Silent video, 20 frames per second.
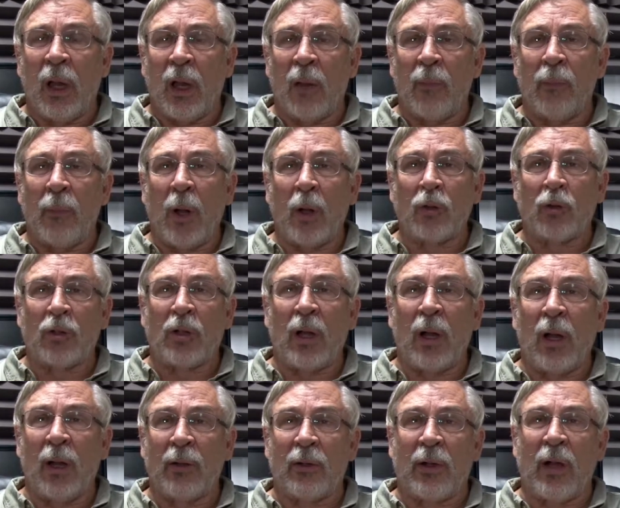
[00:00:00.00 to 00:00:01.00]
most
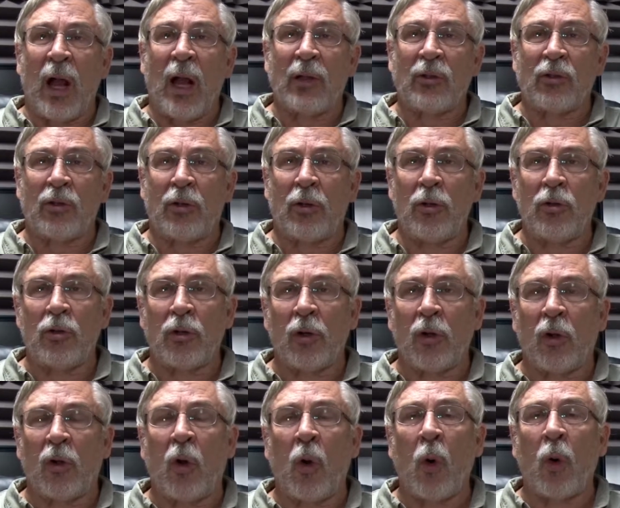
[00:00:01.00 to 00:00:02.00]
unconstitutional
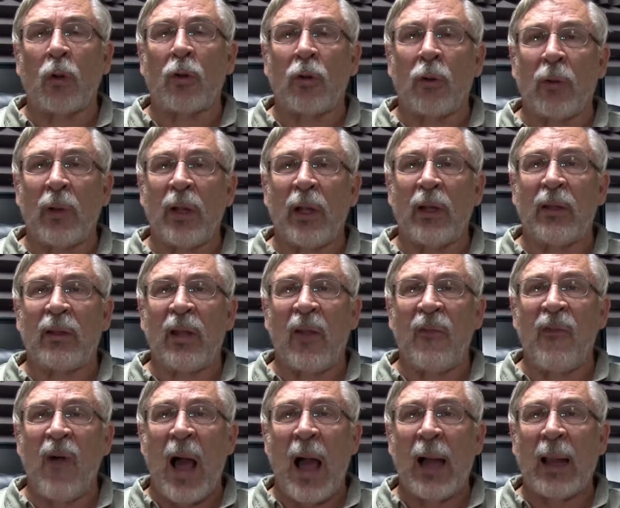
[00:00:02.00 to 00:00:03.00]
court there is. They
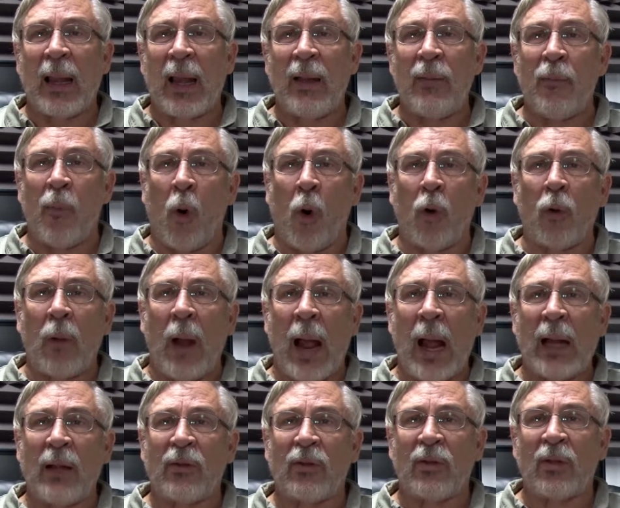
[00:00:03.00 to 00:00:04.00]
violate more
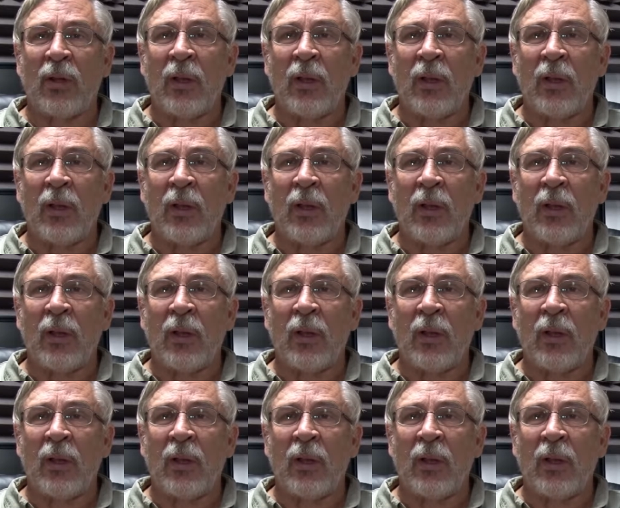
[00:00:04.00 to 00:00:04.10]
rights